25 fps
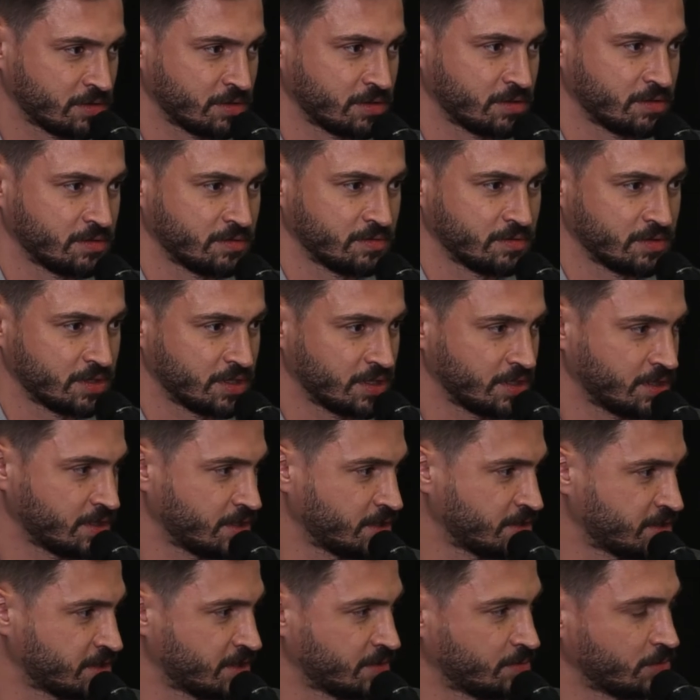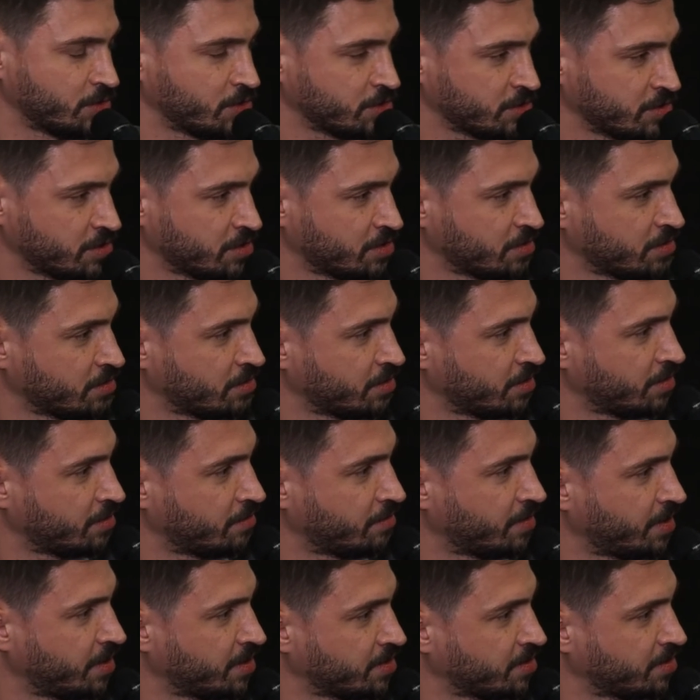but the um,
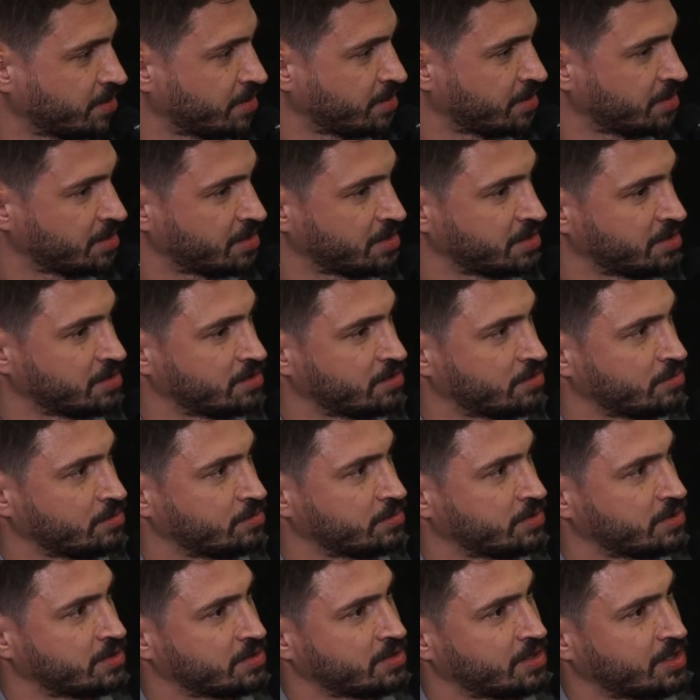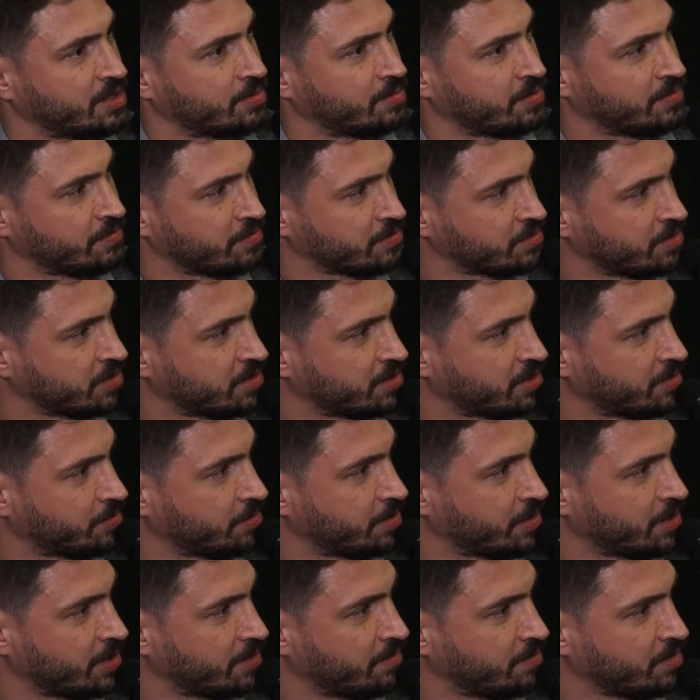figure is much
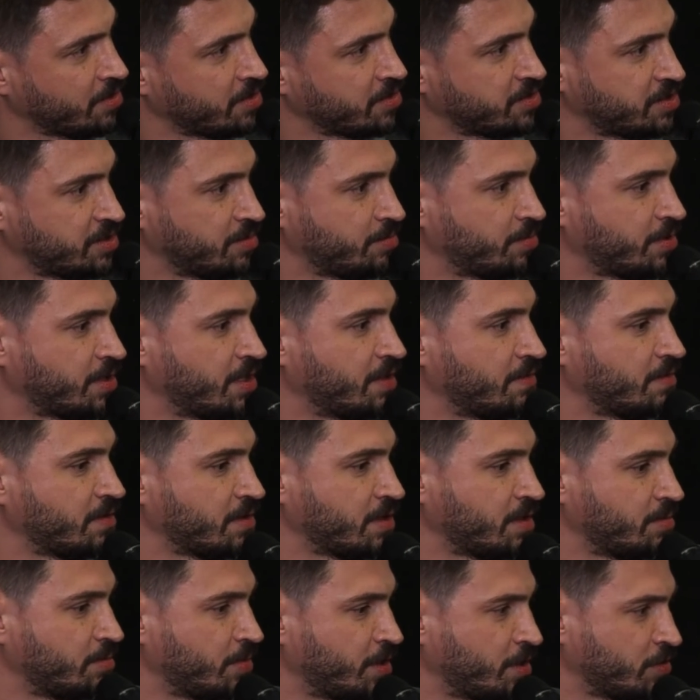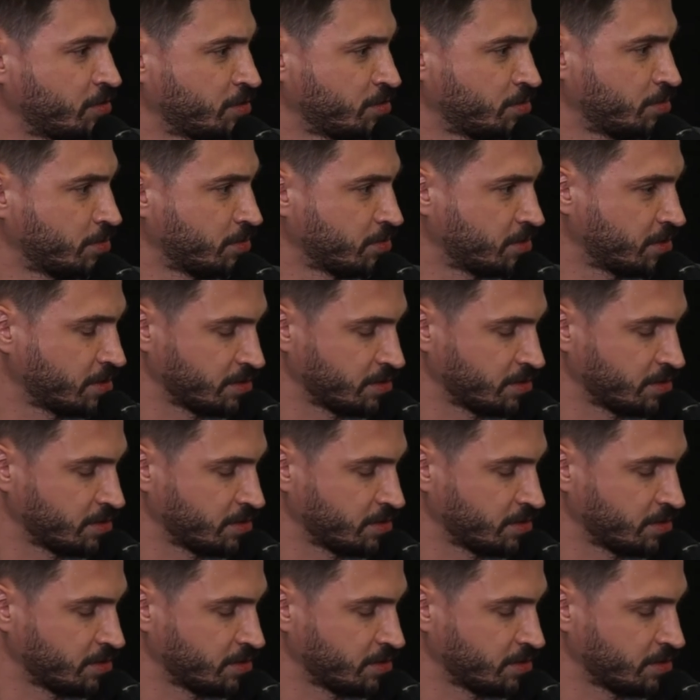lower if we look